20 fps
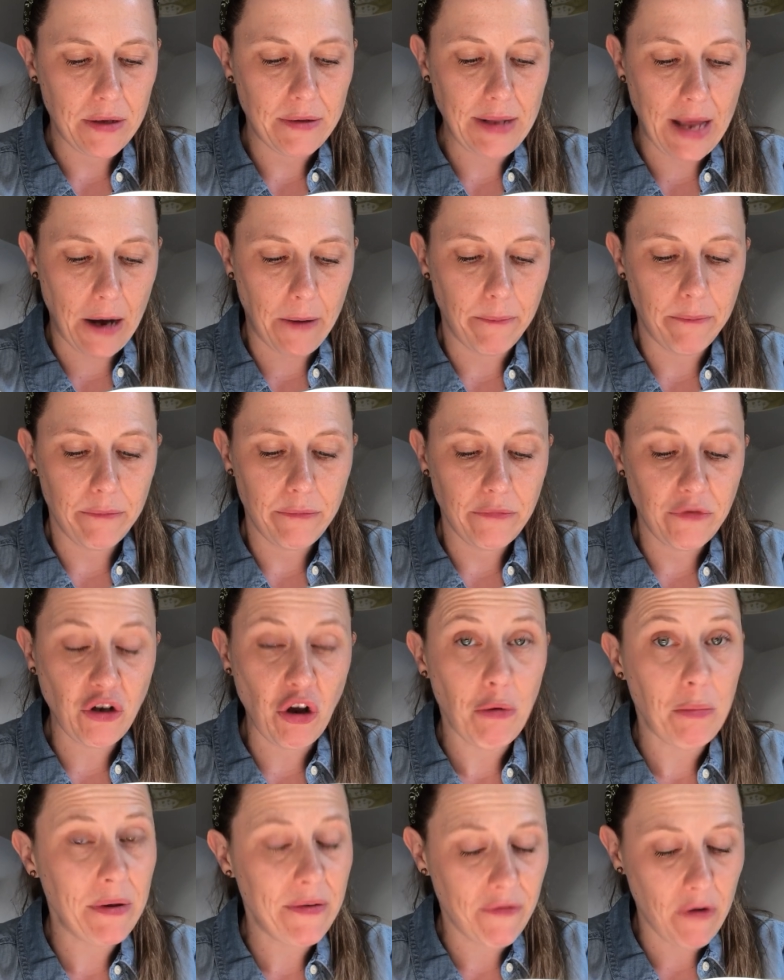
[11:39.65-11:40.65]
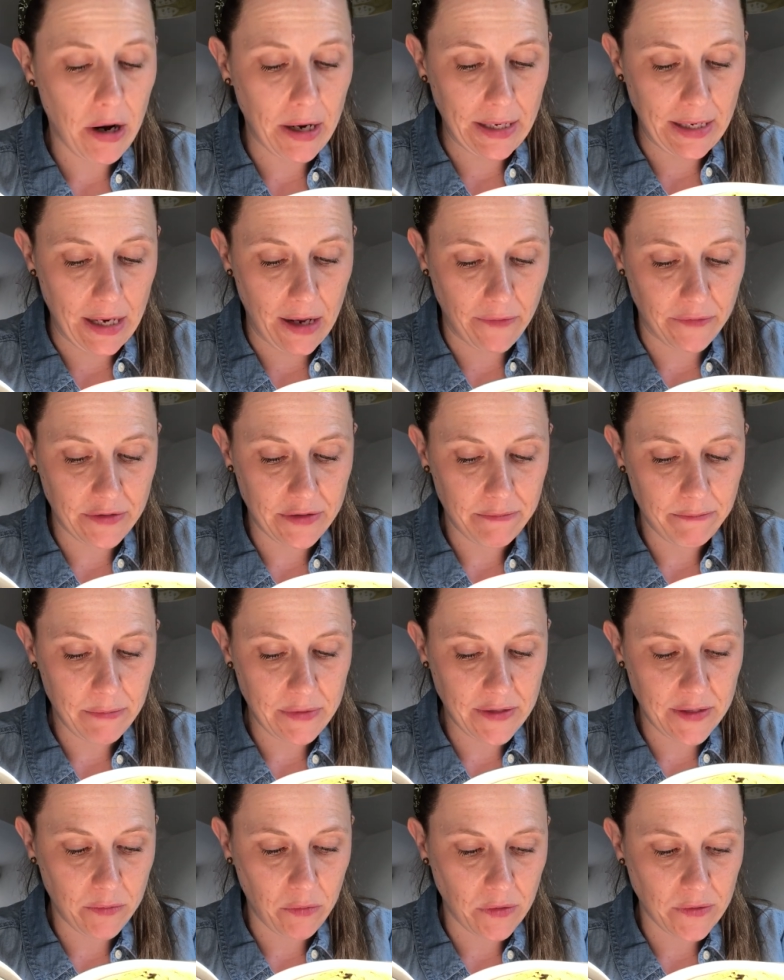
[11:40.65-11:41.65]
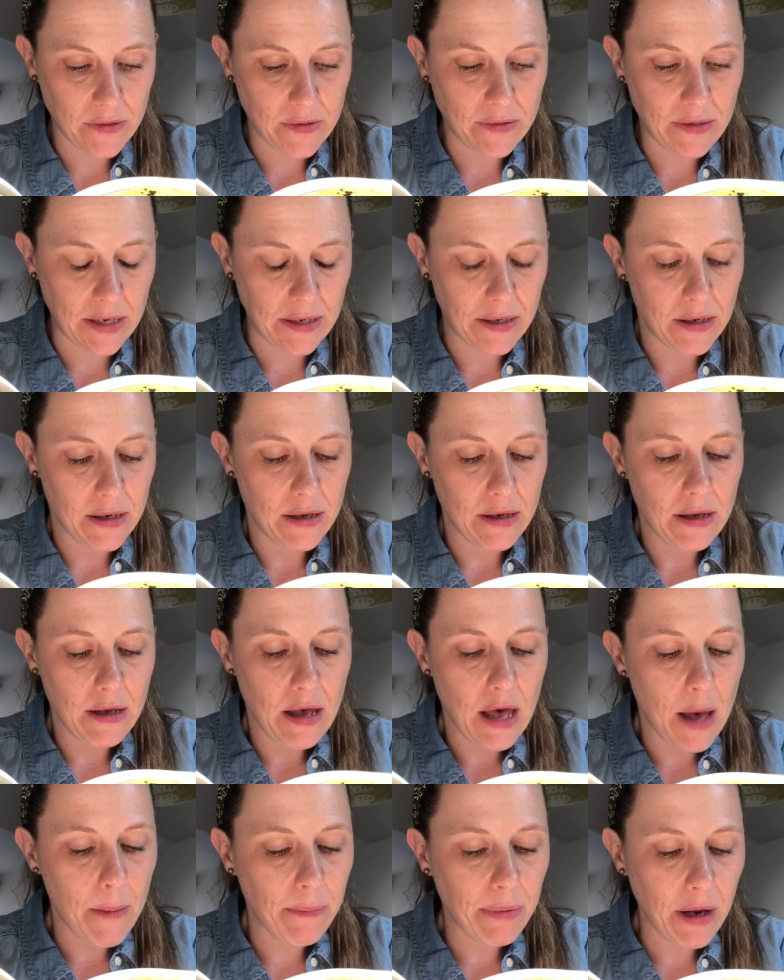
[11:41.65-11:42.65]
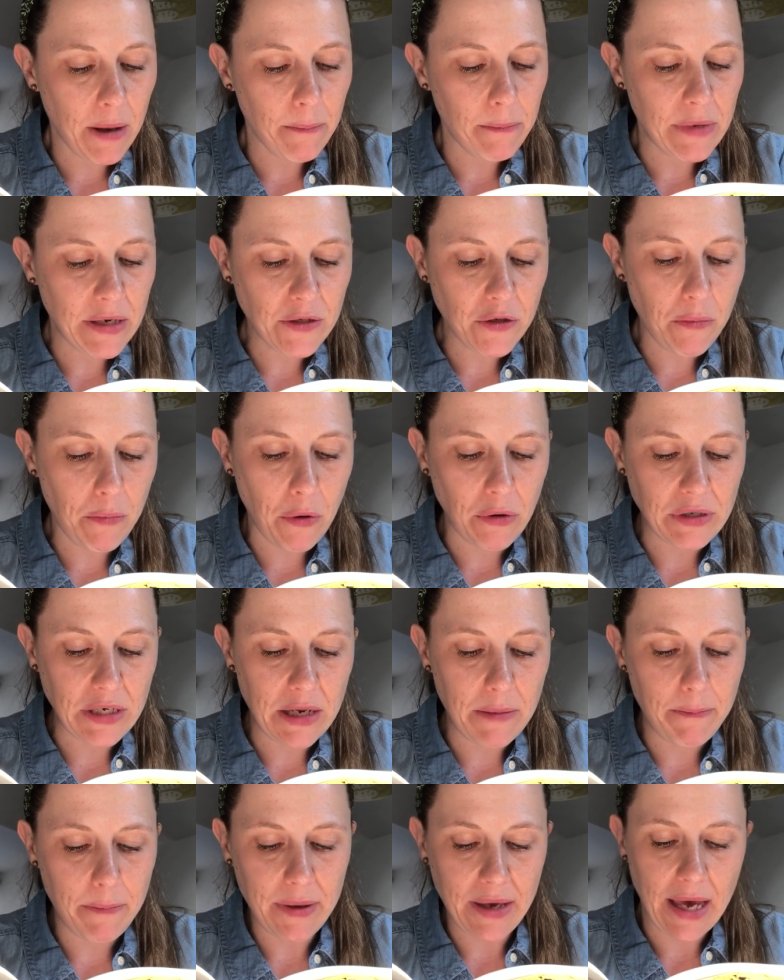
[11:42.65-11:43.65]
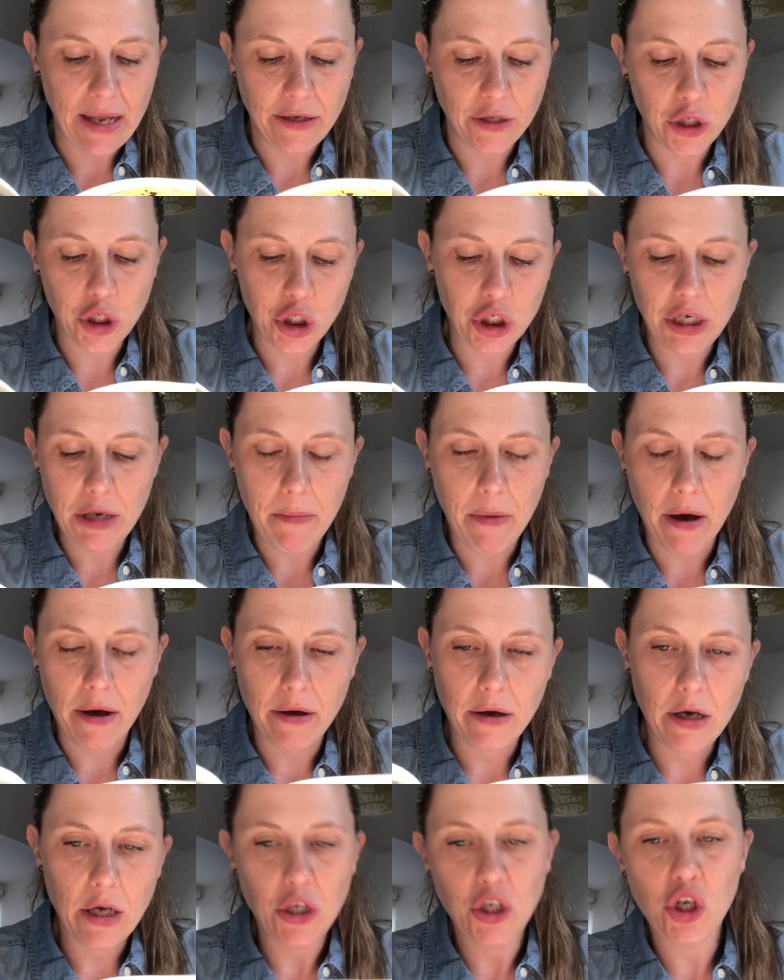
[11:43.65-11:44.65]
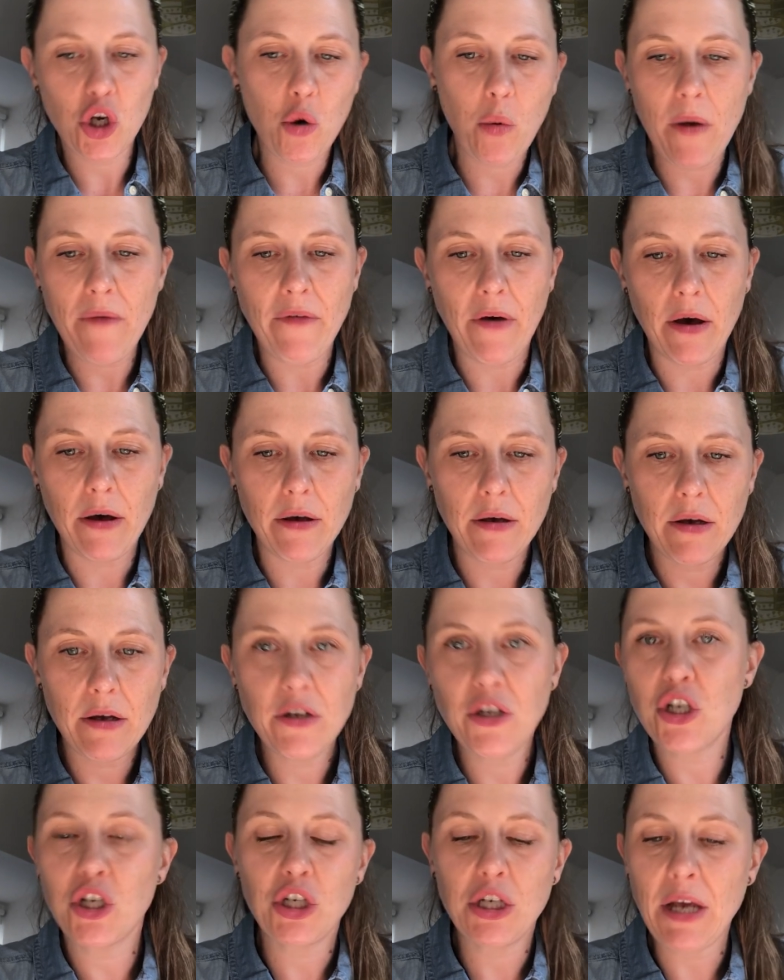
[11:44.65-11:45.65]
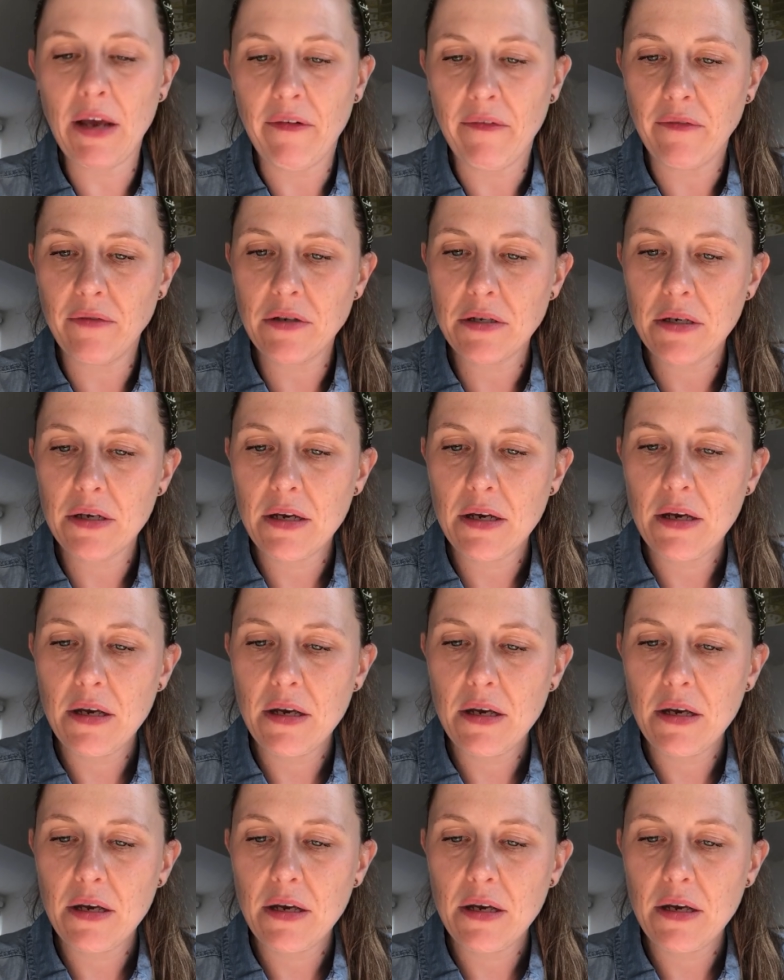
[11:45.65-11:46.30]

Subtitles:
Now, don't be frightened, loves, Mrs. Watson said. Her plump little body began to shimmer, to quiver, to shift.